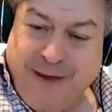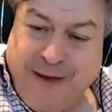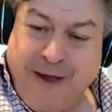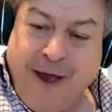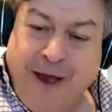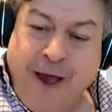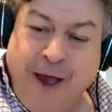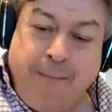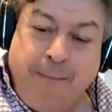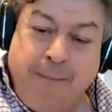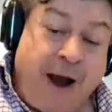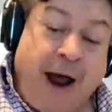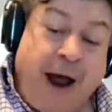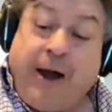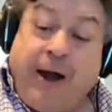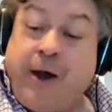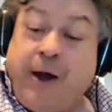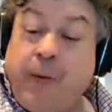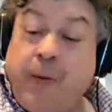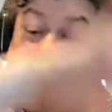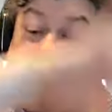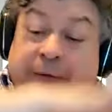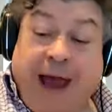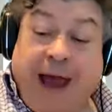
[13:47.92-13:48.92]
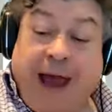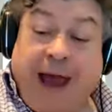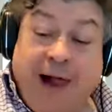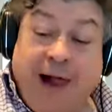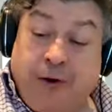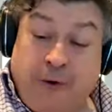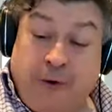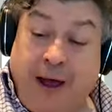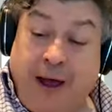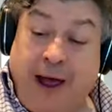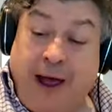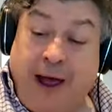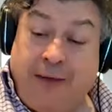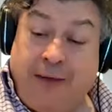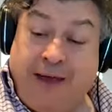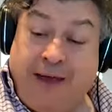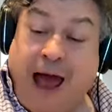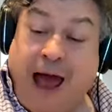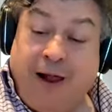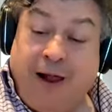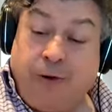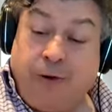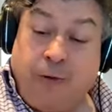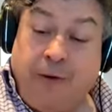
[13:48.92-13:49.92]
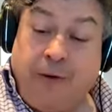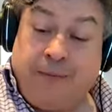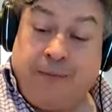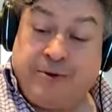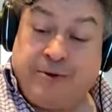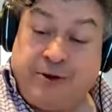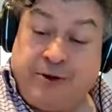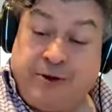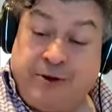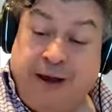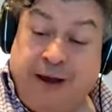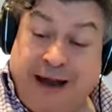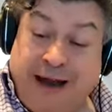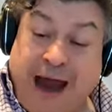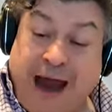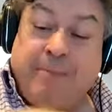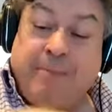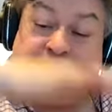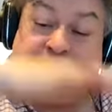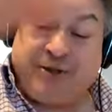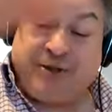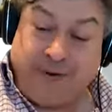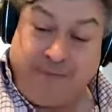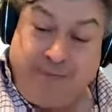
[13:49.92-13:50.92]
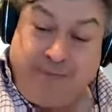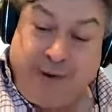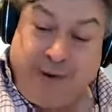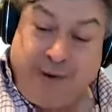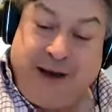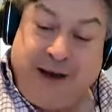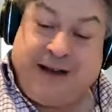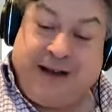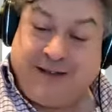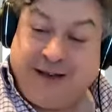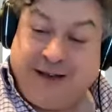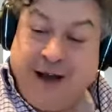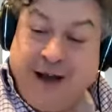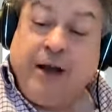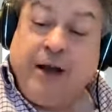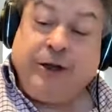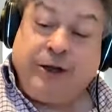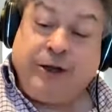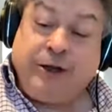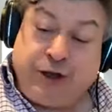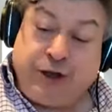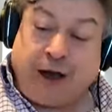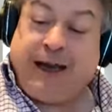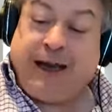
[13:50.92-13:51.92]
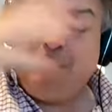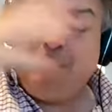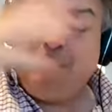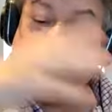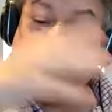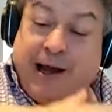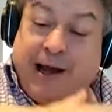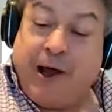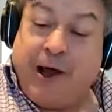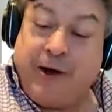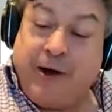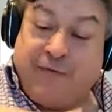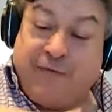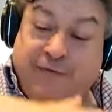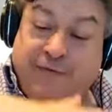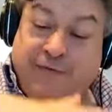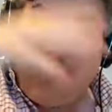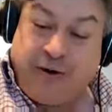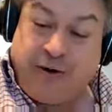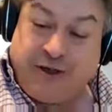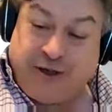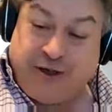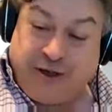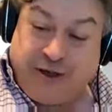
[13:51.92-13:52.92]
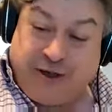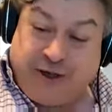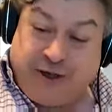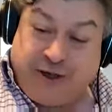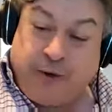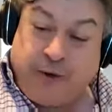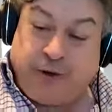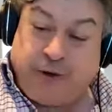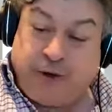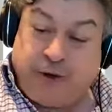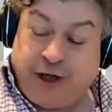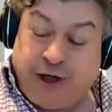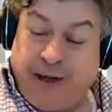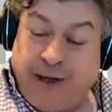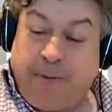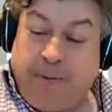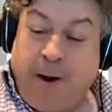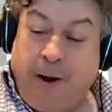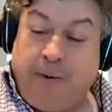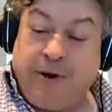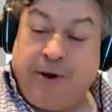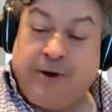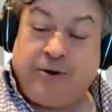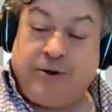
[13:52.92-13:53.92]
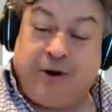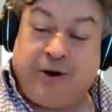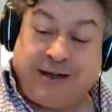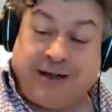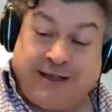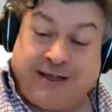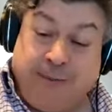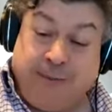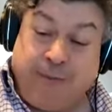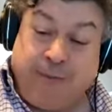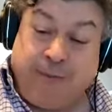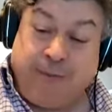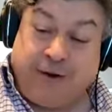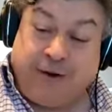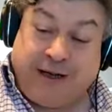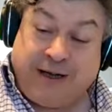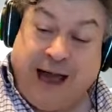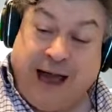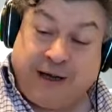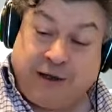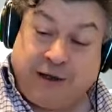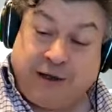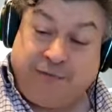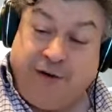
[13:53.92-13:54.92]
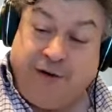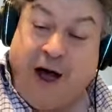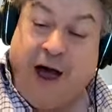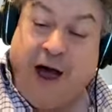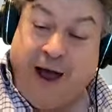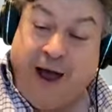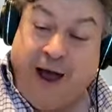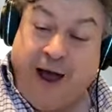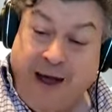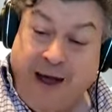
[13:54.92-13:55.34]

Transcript: But I don't know what the, algor- uh, the doing in Amazon, but it's chucking me a load of toasters so cheap I wouldn't trust them not to catch fire.